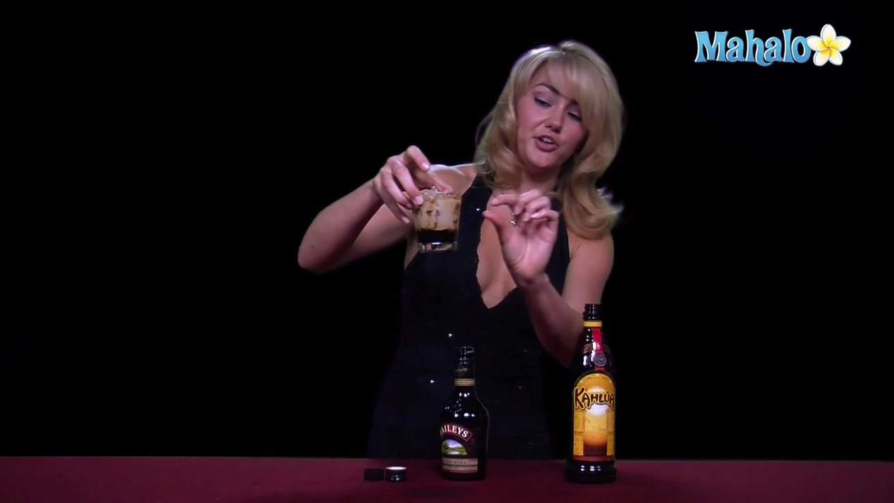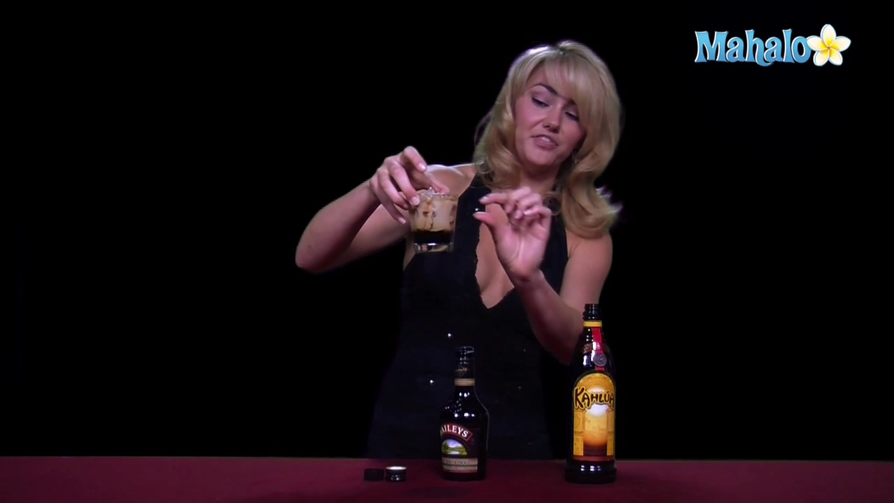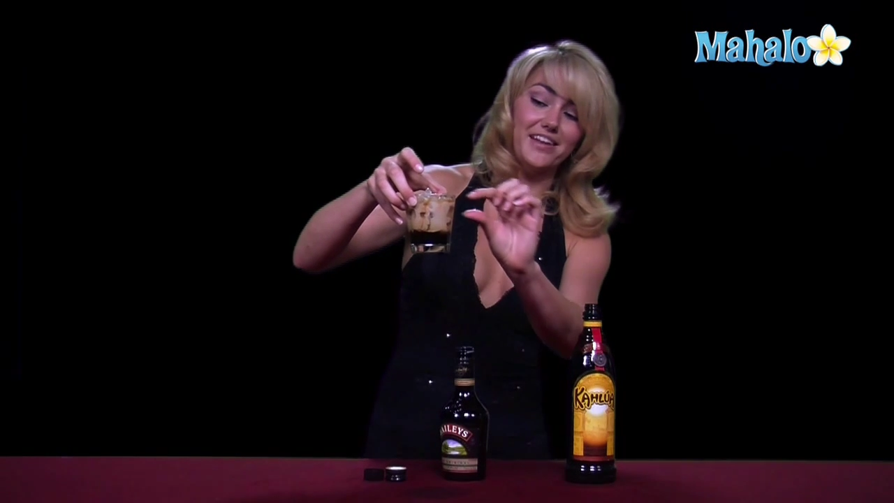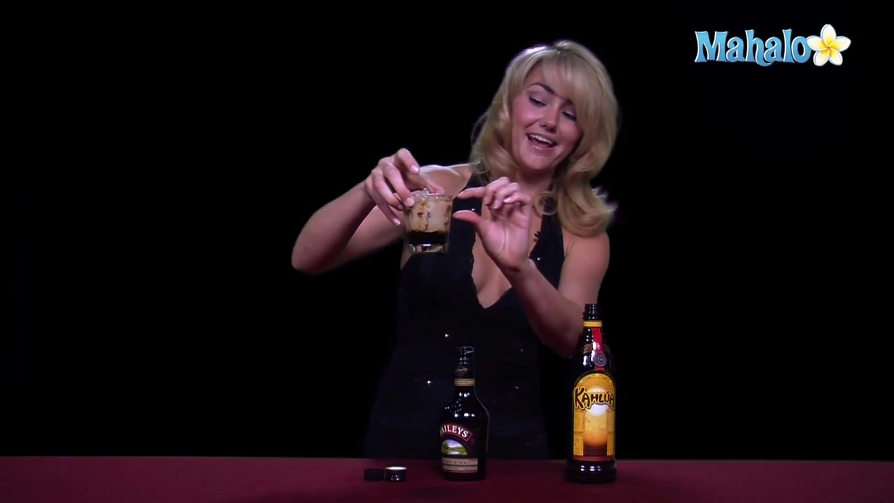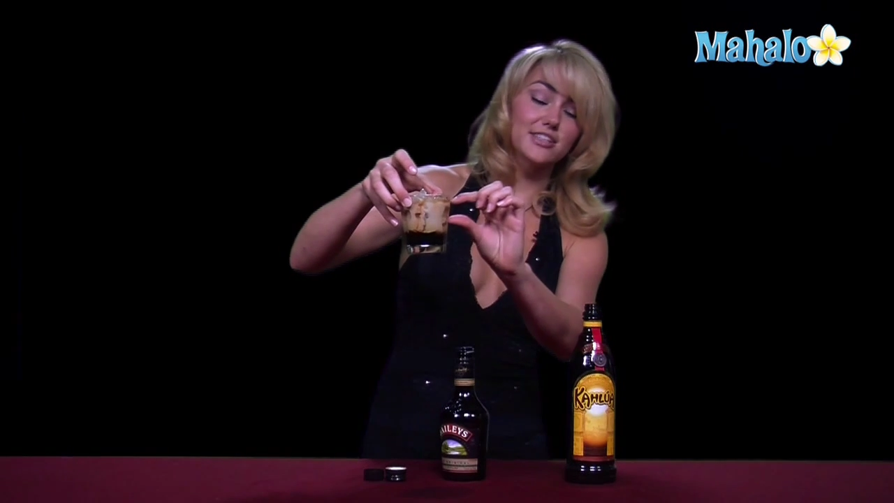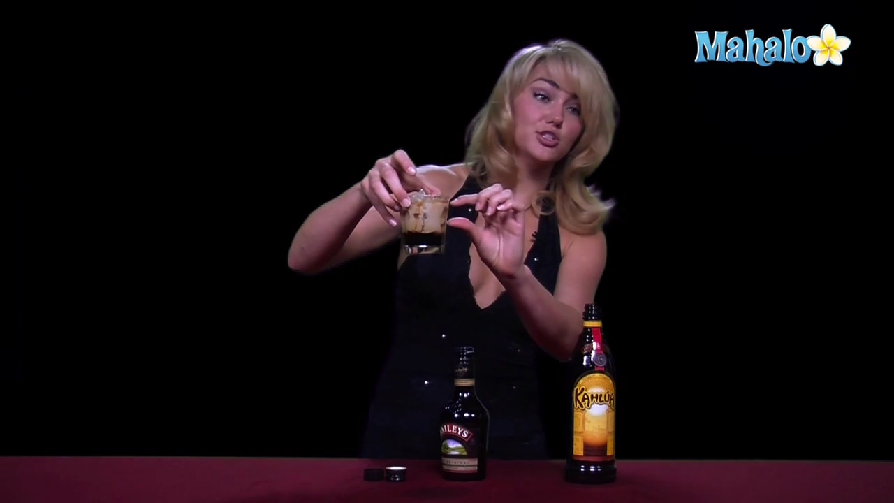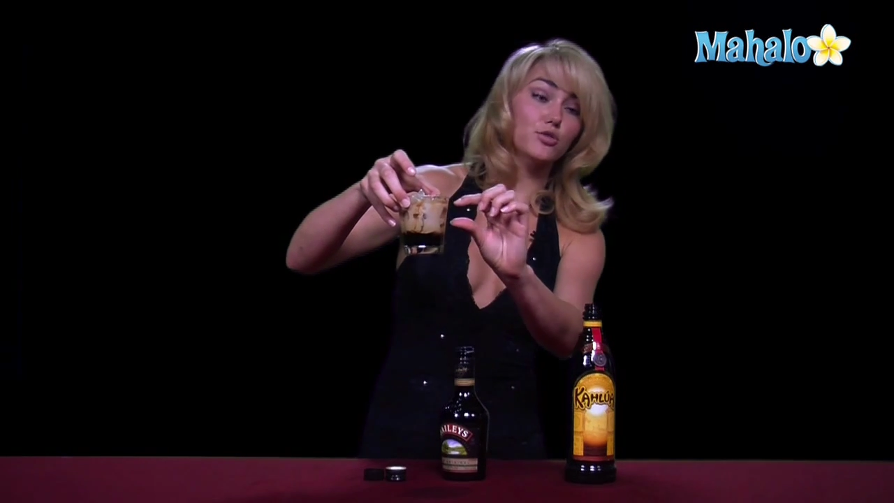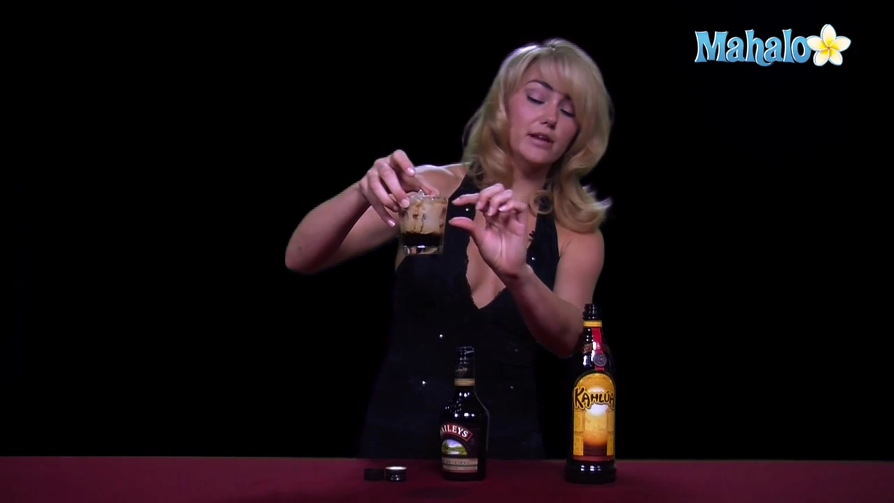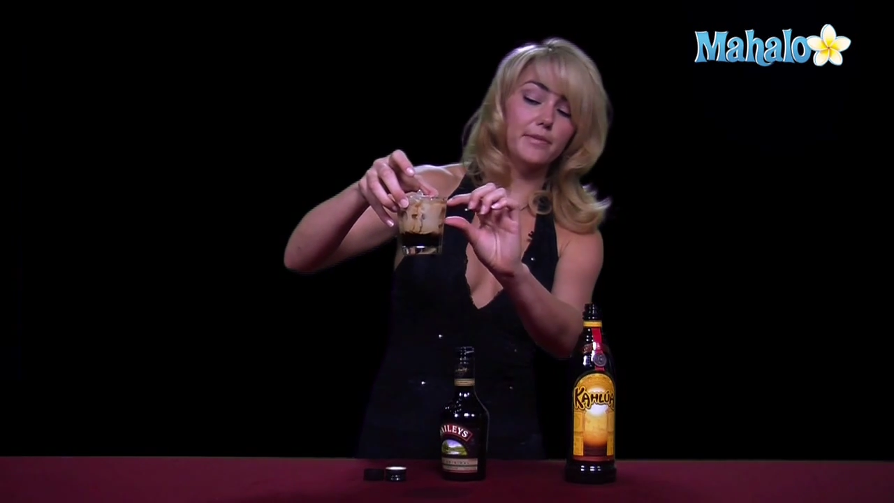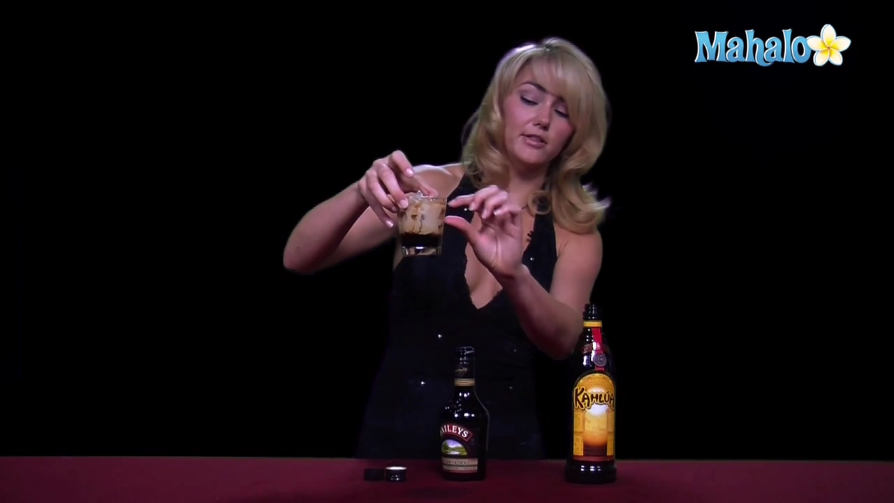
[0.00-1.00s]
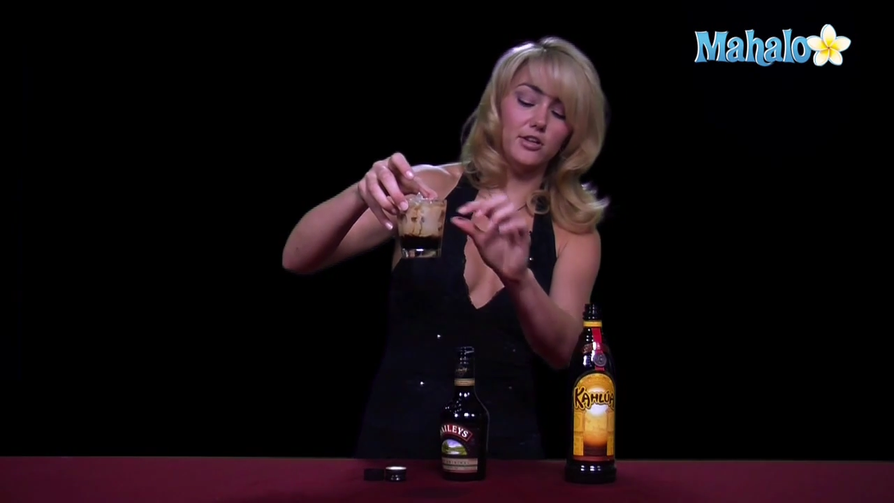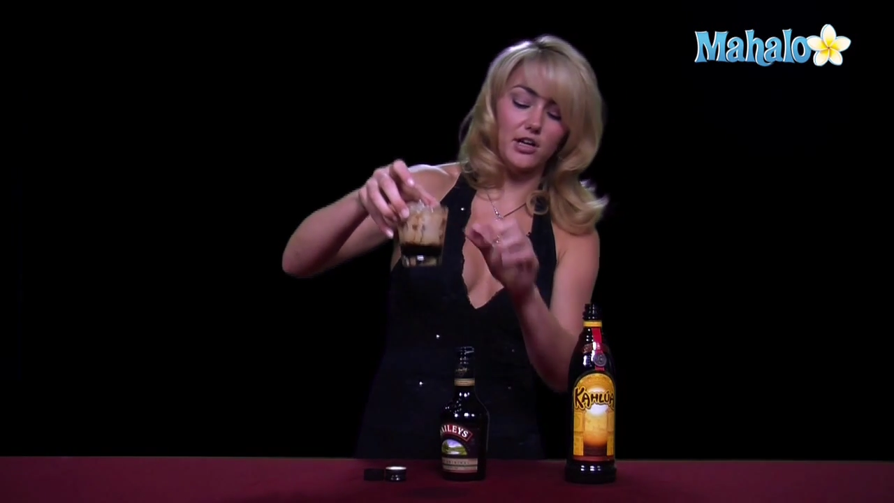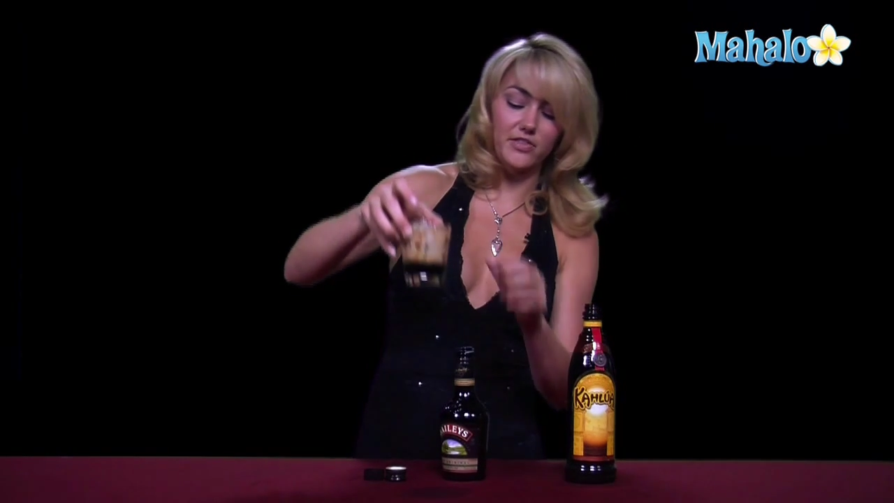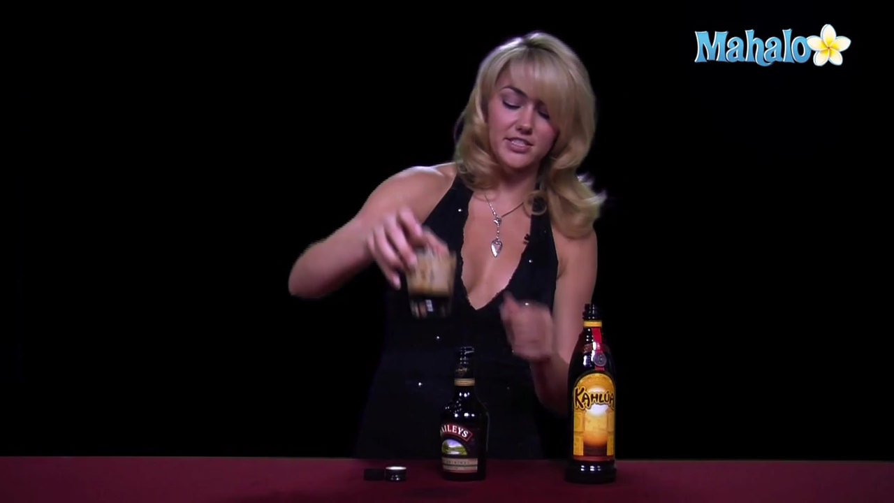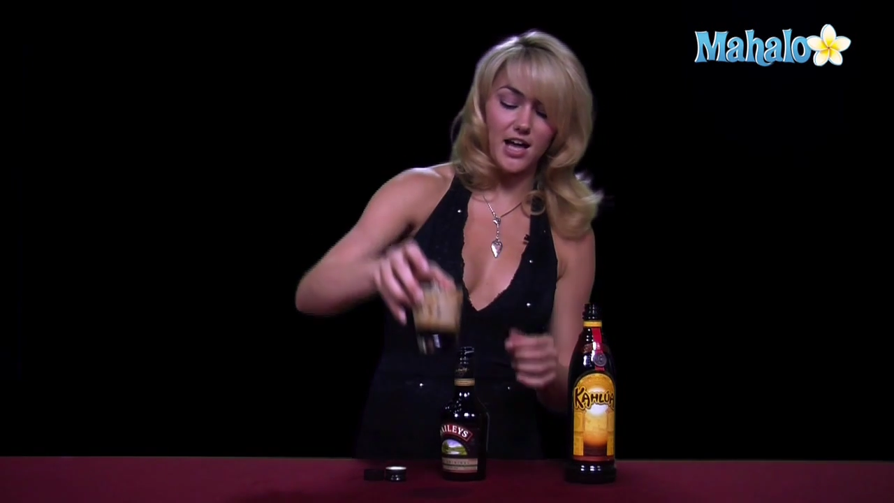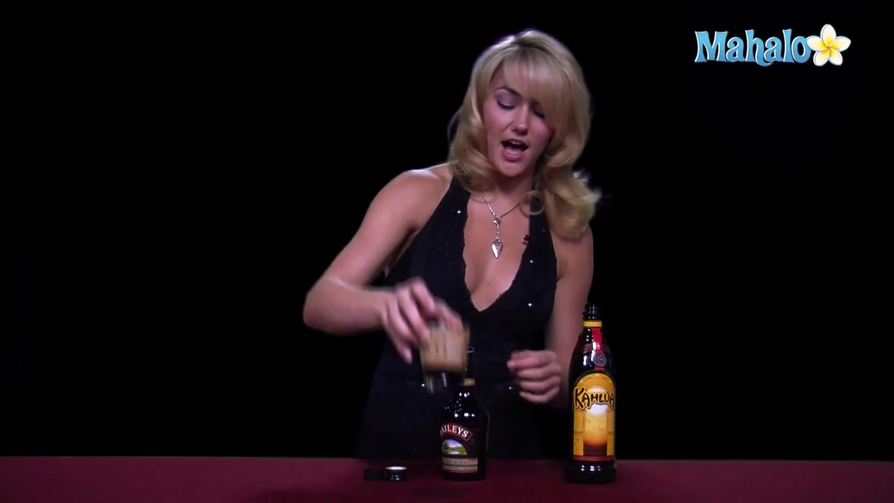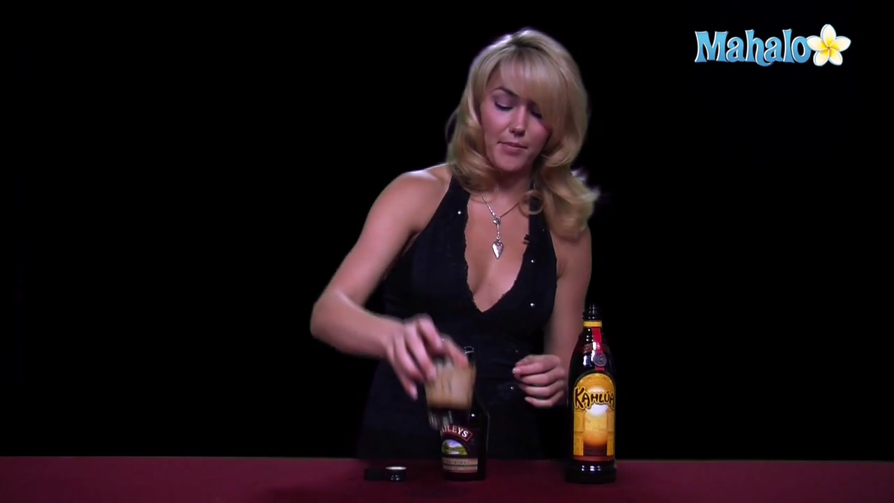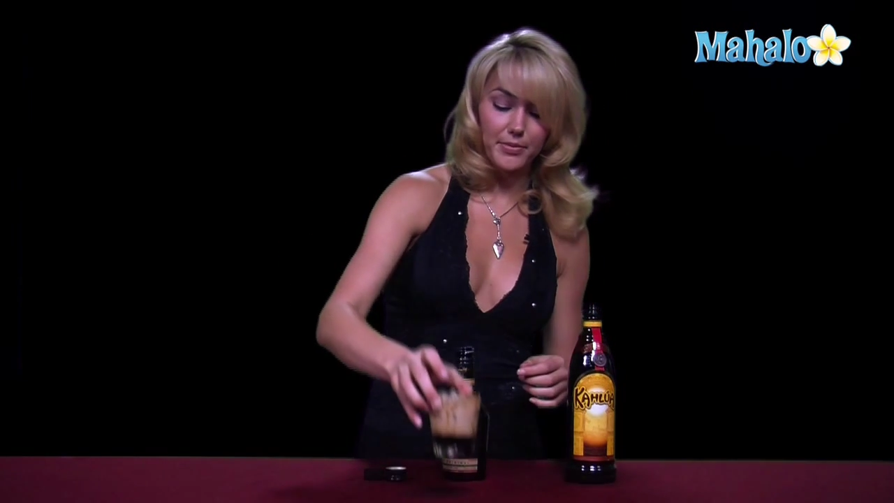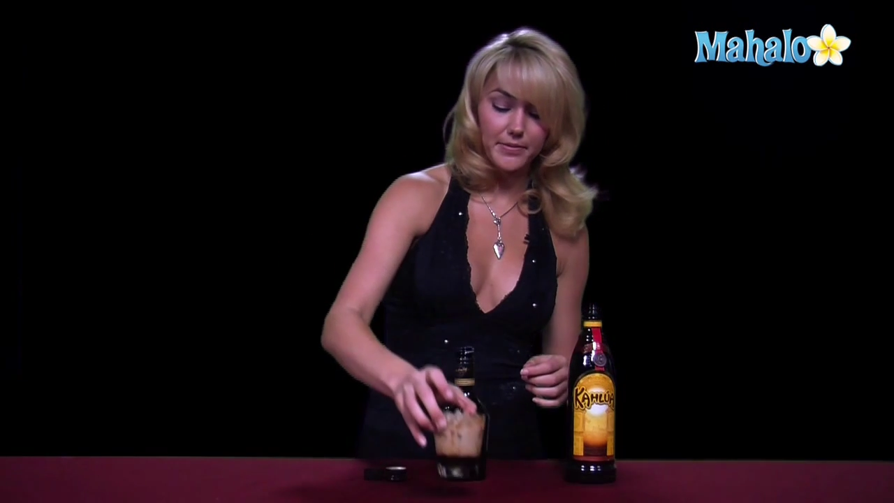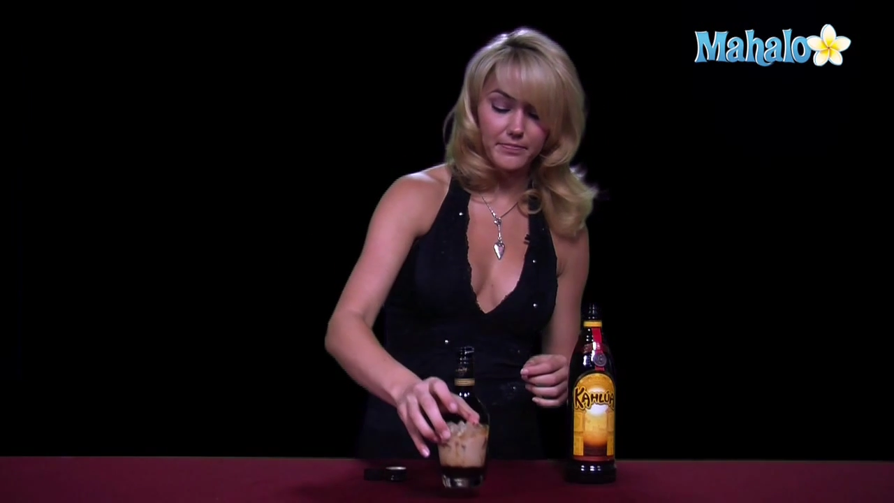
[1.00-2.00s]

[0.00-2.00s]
get the nice creamy look on the top.